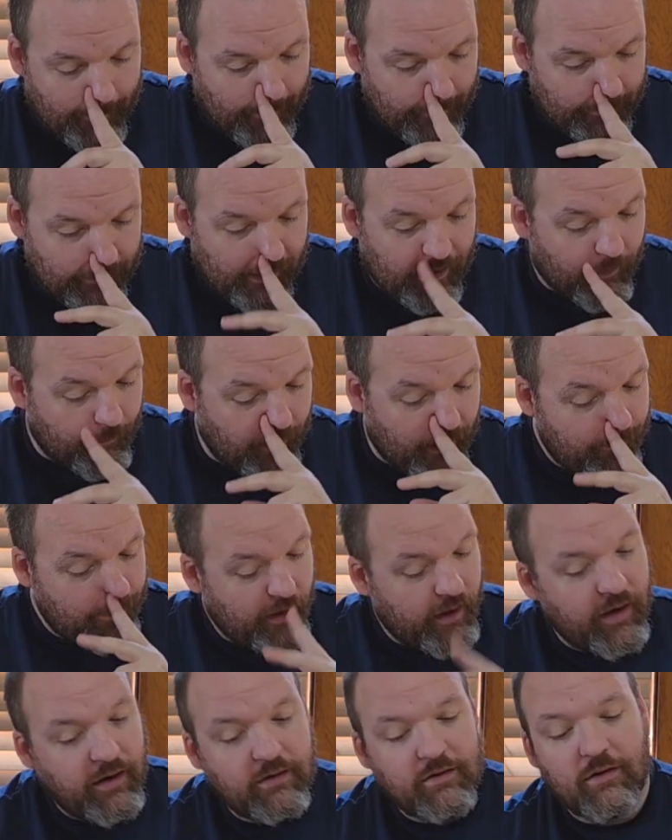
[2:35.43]
Now, my
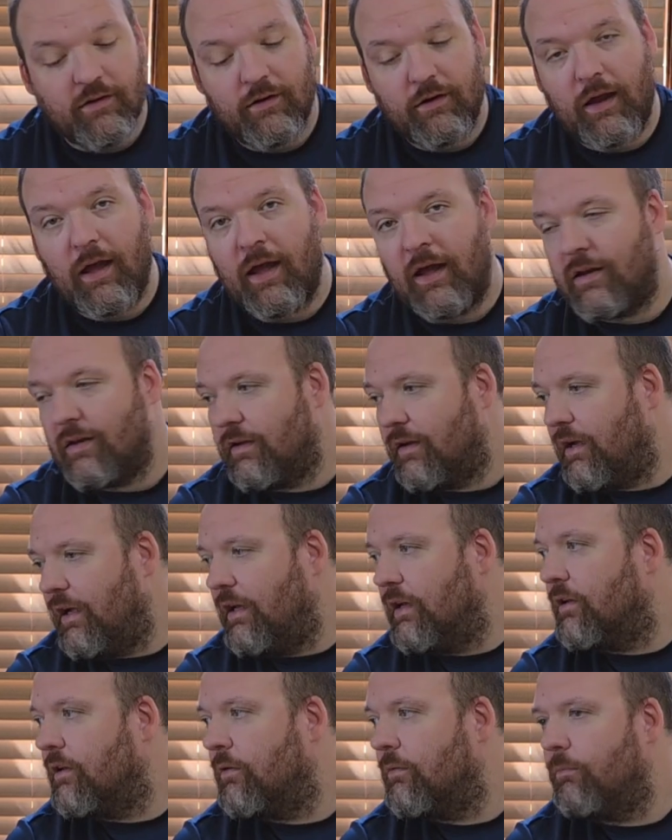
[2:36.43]
Painter got
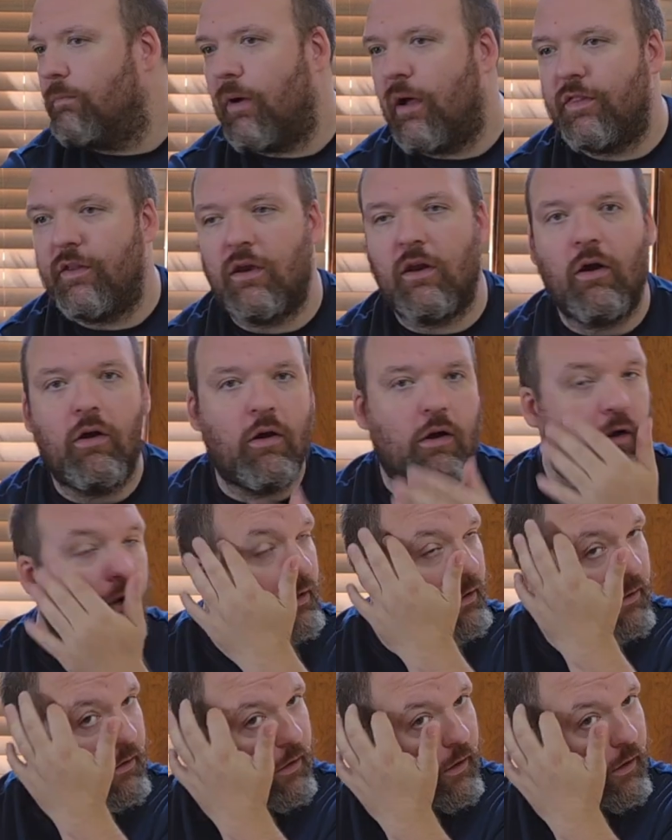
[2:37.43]
eaten by the dog